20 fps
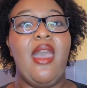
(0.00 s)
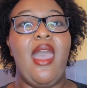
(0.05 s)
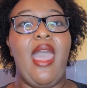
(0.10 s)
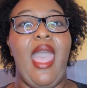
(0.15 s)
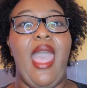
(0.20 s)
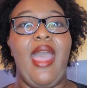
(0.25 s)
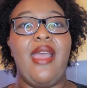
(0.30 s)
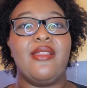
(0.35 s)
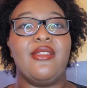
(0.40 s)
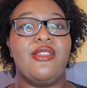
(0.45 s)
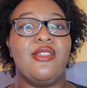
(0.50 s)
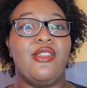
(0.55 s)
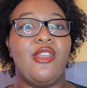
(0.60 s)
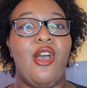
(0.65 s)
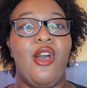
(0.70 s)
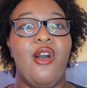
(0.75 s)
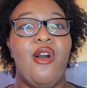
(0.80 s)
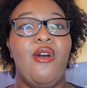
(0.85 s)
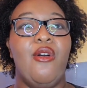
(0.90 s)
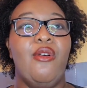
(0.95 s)
and
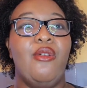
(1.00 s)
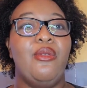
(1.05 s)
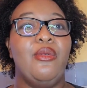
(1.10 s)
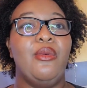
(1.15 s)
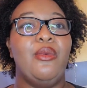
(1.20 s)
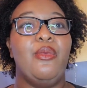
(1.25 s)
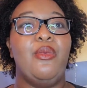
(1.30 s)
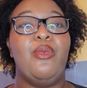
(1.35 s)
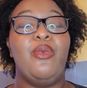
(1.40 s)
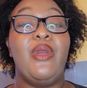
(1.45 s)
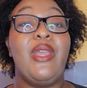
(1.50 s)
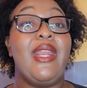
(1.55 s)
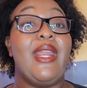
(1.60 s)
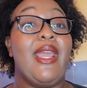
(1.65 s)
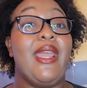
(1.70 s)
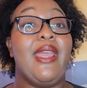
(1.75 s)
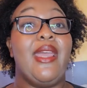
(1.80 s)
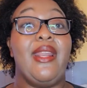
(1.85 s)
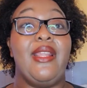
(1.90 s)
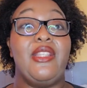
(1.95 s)
so we
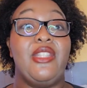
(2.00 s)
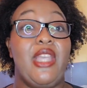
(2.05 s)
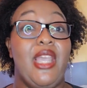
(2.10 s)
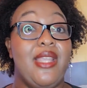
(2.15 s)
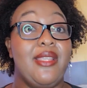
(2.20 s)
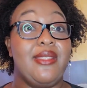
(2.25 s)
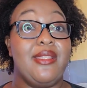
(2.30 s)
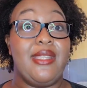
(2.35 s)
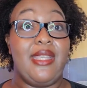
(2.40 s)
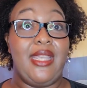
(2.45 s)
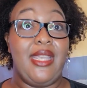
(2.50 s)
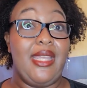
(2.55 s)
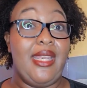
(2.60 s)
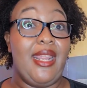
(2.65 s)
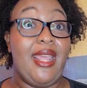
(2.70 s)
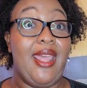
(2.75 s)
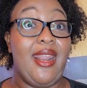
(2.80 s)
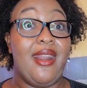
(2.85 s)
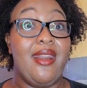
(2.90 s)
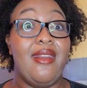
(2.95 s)
didn't get a chance to
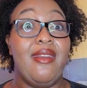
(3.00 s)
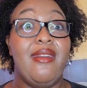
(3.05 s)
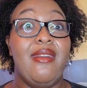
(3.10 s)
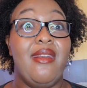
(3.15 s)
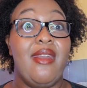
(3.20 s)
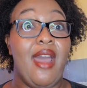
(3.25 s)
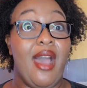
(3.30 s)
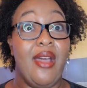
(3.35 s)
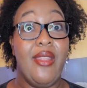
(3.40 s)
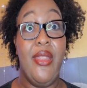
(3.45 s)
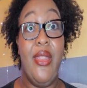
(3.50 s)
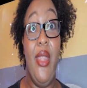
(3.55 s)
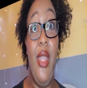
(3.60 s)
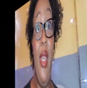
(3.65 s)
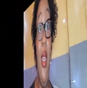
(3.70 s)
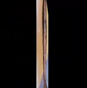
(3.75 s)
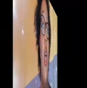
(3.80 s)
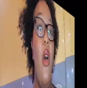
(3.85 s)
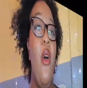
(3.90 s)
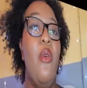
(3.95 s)
eat nothing.
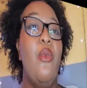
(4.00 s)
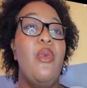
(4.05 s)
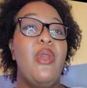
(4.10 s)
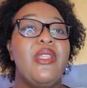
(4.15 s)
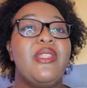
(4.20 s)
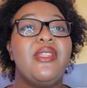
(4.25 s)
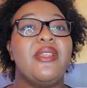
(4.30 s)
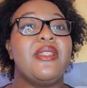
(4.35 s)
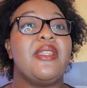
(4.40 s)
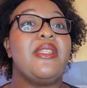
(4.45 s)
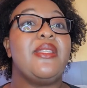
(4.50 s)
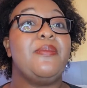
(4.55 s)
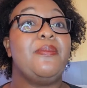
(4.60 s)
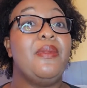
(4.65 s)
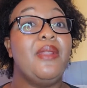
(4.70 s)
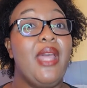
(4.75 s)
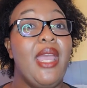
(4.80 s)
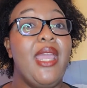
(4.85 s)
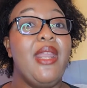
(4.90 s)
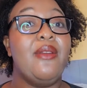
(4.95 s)
So we took this
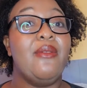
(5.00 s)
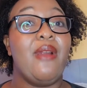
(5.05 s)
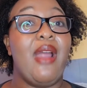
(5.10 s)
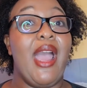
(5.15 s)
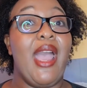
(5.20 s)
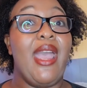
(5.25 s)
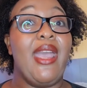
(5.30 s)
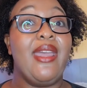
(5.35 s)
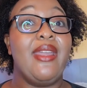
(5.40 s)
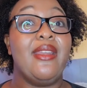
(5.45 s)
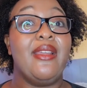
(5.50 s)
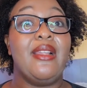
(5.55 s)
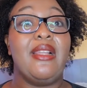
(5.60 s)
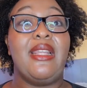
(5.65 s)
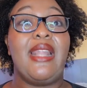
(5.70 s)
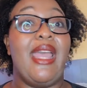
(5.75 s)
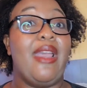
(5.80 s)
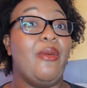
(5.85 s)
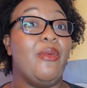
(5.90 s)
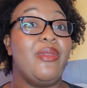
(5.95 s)
plane ride
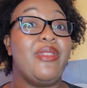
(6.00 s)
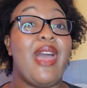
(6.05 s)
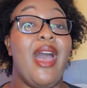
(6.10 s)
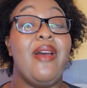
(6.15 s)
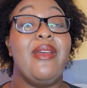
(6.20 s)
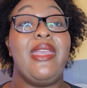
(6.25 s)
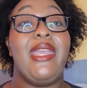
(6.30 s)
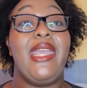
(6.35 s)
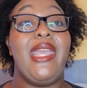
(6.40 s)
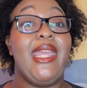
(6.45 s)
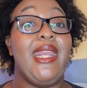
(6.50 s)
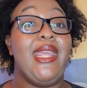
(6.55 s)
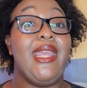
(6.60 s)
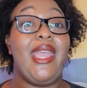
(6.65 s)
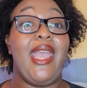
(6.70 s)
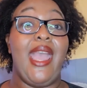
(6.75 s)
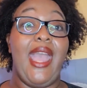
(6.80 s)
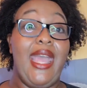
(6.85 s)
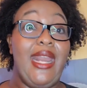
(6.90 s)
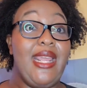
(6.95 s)
without eating
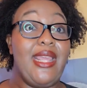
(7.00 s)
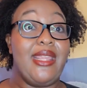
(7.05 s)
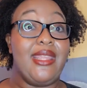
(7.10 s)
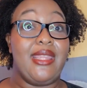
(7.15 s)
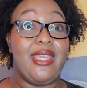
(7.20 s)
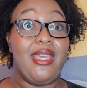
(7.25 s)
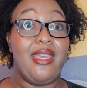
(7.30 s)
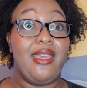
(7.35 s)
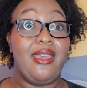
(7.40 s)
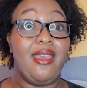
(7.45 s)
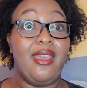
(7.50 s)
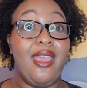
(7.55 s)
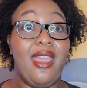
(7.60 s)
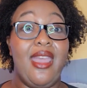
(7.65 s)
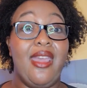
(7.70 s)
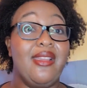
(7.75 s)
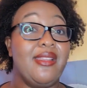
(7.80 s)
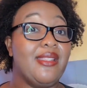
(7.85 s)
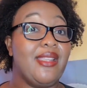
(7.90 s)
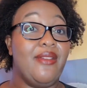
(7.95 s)
anything
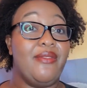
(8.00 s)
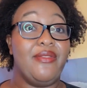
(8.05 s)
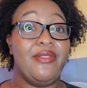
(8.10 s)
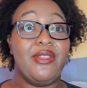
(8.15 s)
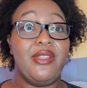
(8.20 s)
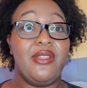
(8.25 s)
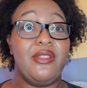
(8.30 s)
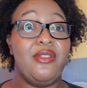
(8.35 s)
except for the